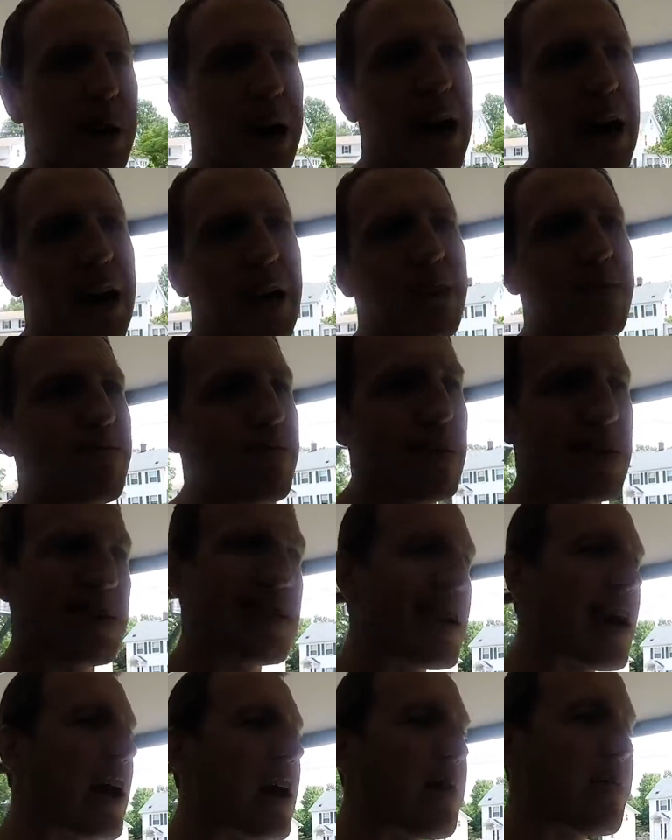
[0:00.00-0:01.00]
bad, the
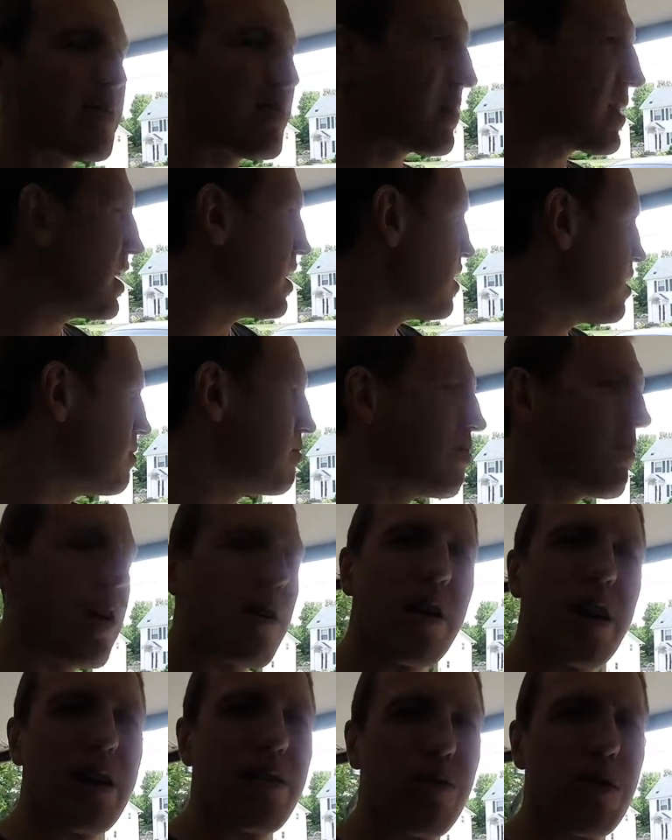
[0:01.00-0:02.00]
same, and
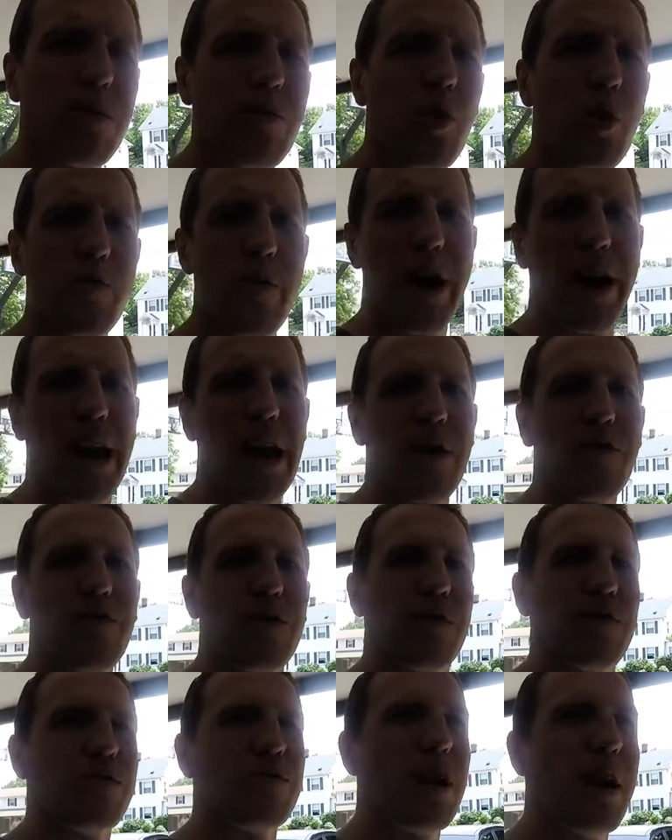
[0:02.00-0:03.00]
I'll kind of report back
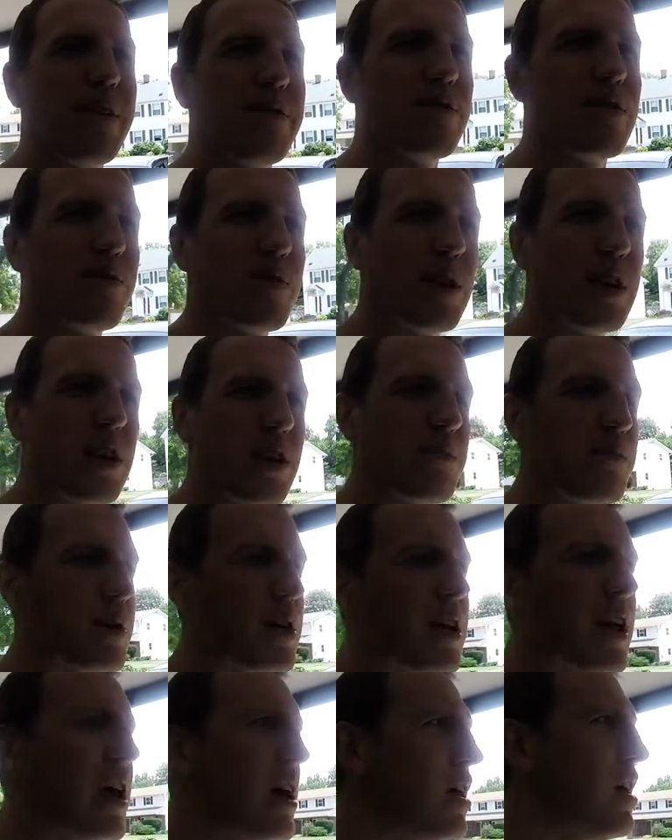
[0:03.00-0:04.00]
after the drive's over here.
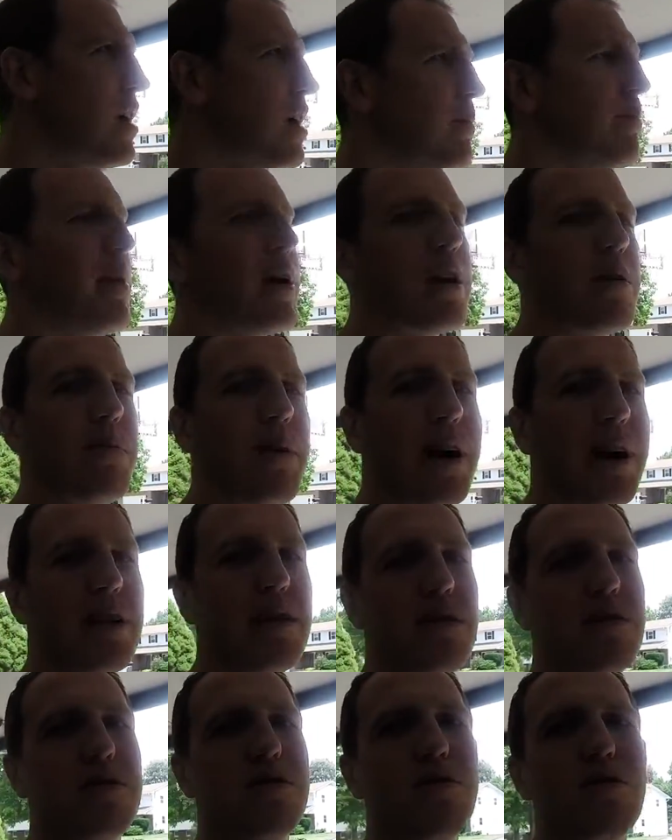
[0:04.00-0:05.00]
But bear in
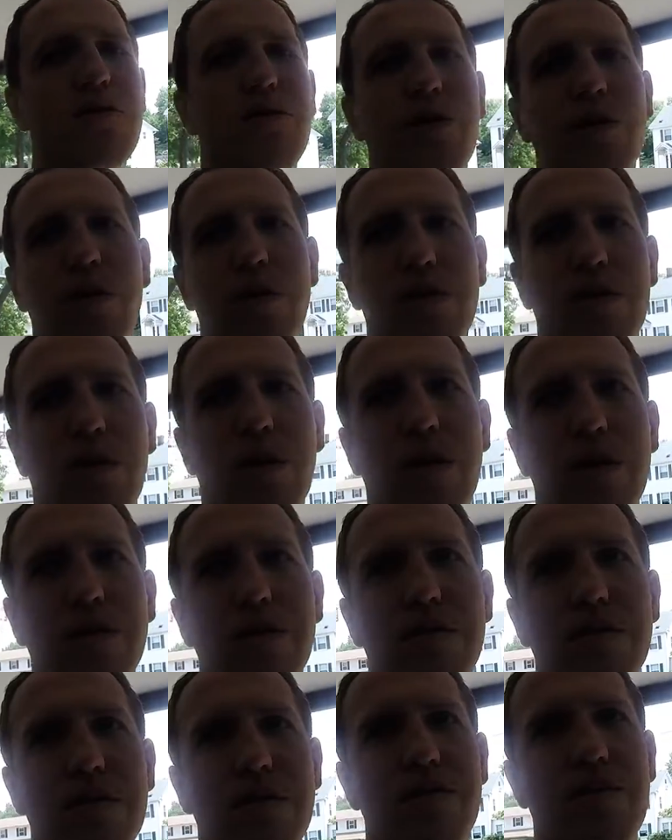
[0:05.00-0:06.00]
mind, there's 2 full
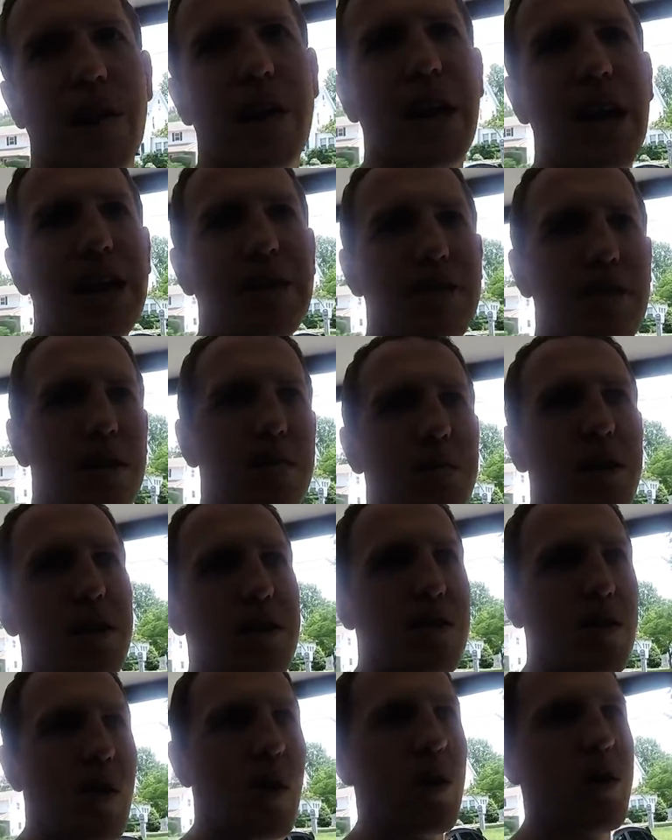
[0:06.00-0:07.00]
adults, an
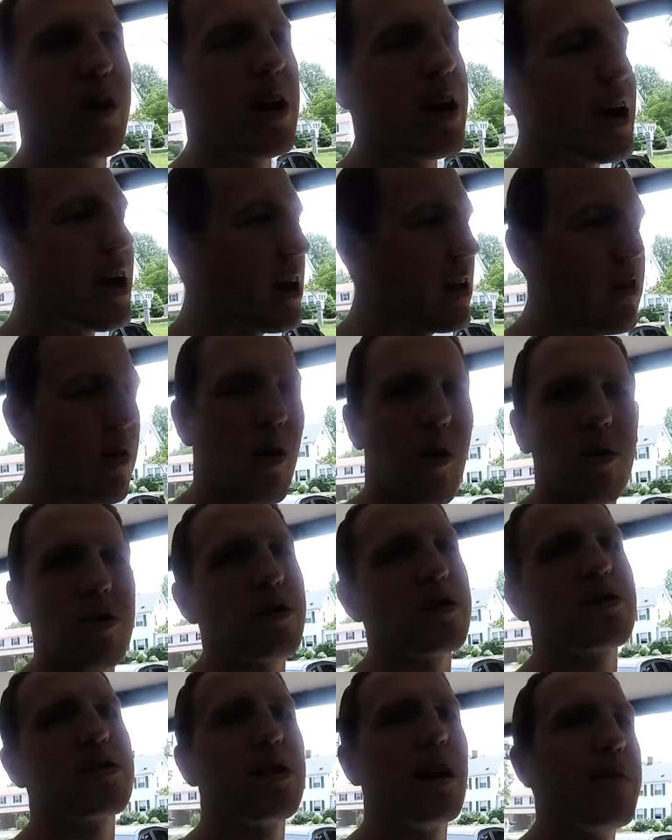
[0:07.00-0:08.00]
18-month-old, and all
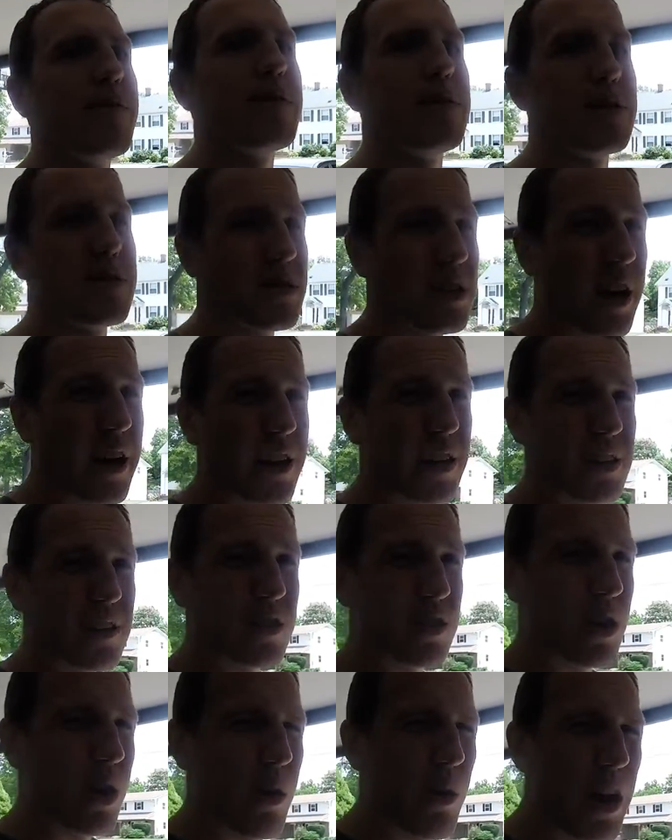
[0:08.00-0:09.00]
our stuff in the Sonic,
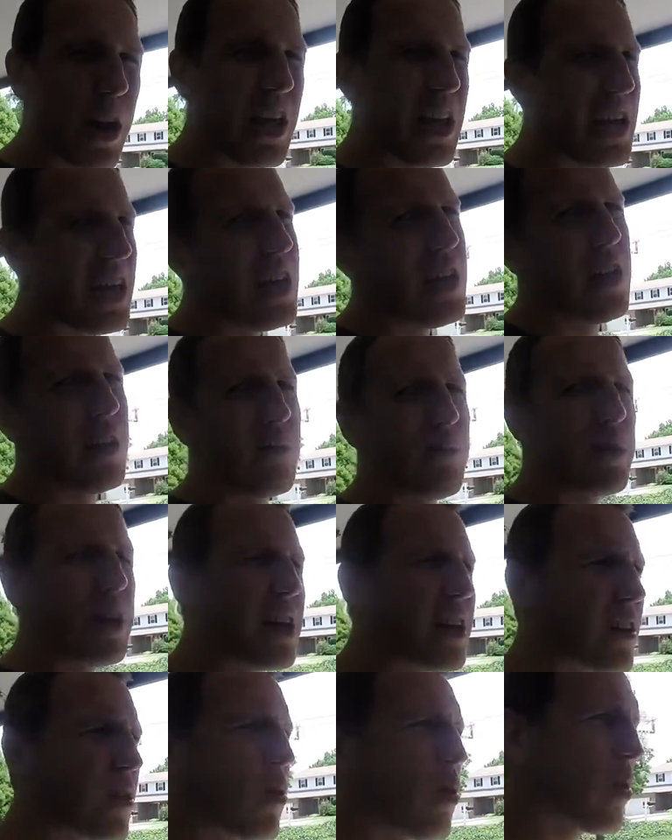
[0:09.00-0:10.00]
so
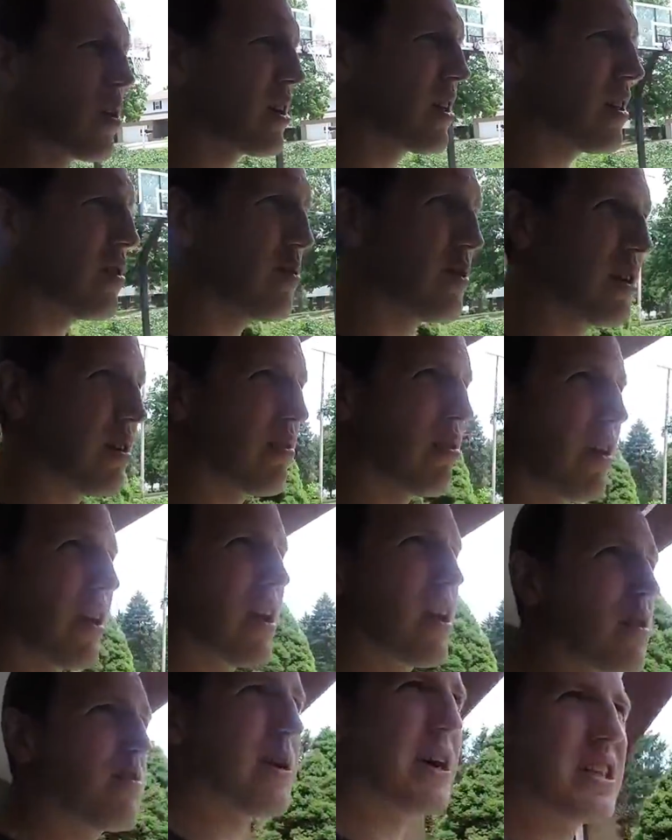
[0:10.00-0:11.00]
plan accordingly when you're
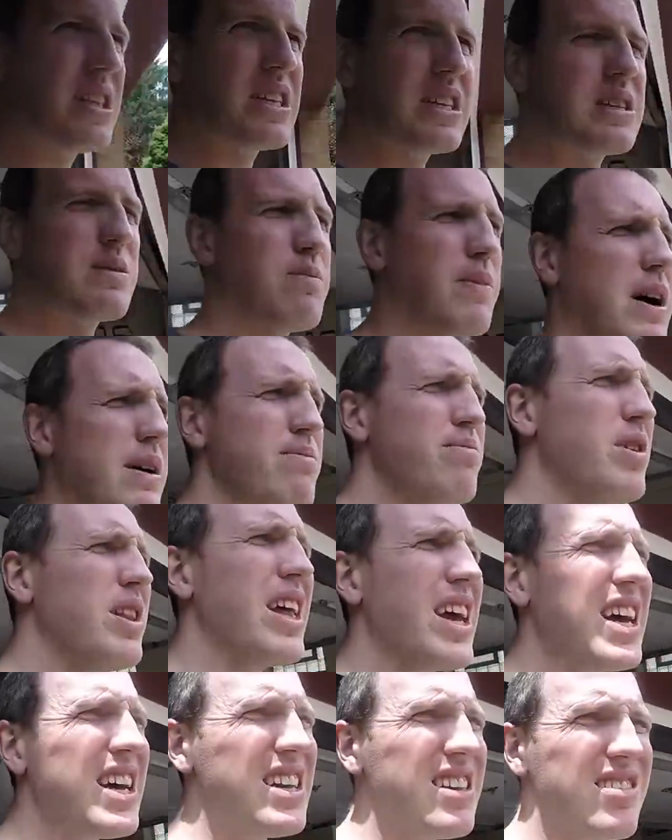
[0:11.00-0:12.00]
thinking about this. My
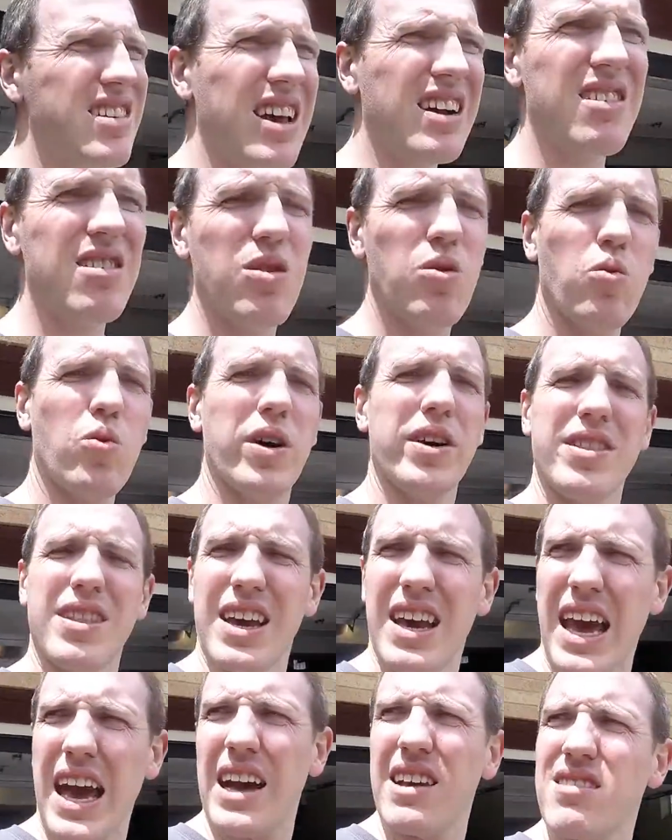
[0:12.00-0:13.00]
plan is, I don't know what the
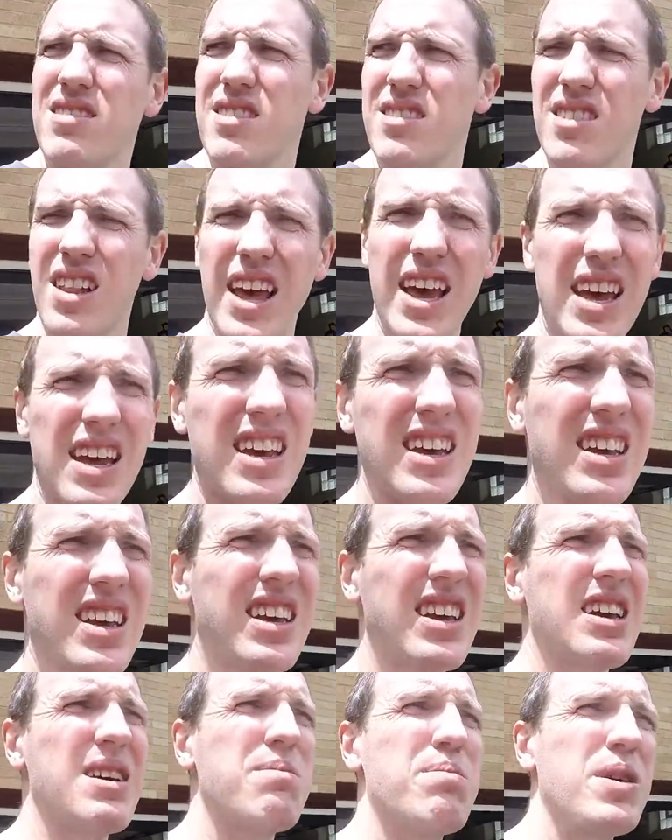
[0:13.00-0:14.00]
gas is like,
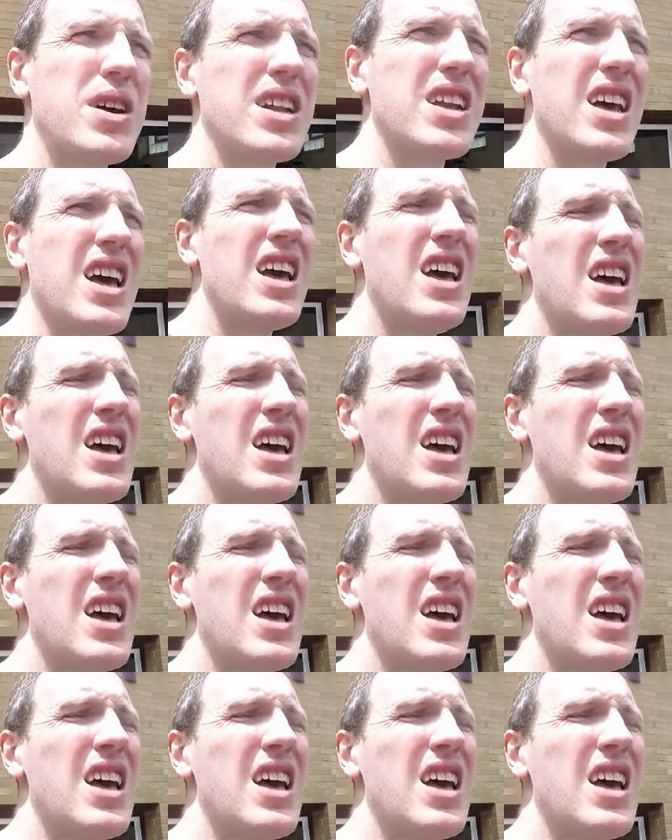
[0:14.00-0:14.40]
but